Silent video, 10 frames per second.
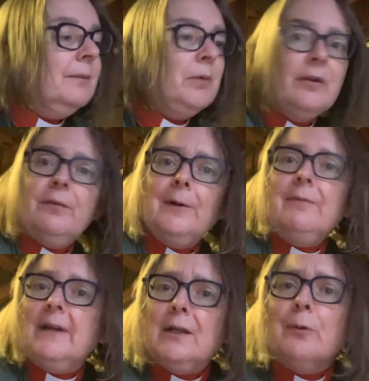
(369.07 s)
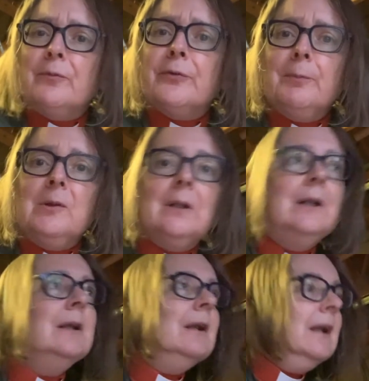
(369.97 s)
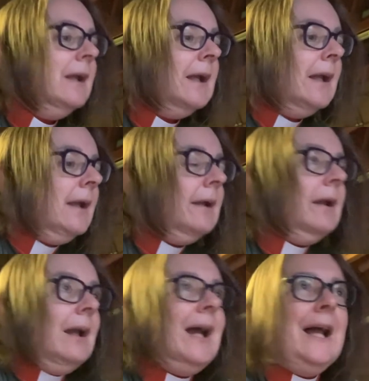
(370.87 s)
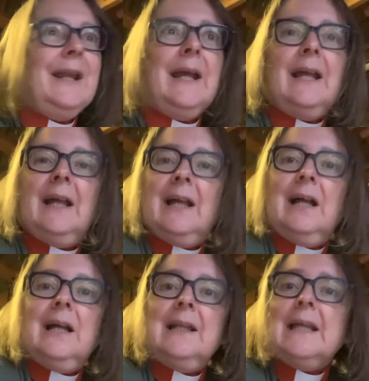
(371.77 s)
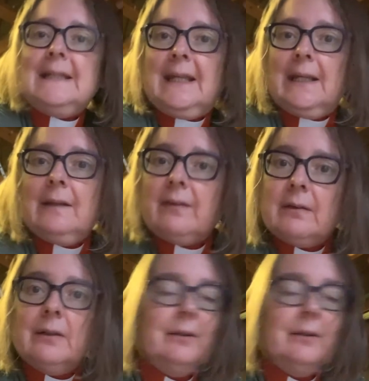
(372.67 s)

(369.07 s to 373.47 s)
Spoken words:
but it's very, very comfortable. And I like it,